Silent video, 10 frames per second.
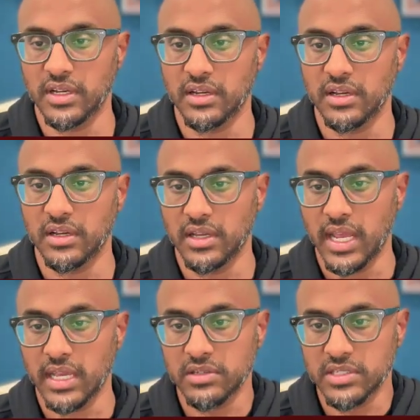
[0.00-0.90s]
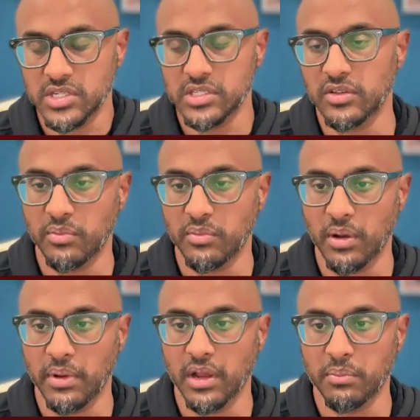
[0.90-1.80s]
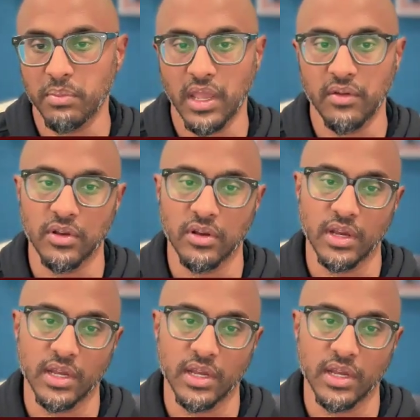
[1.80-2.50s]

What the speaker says: and accusations of barbaric behavior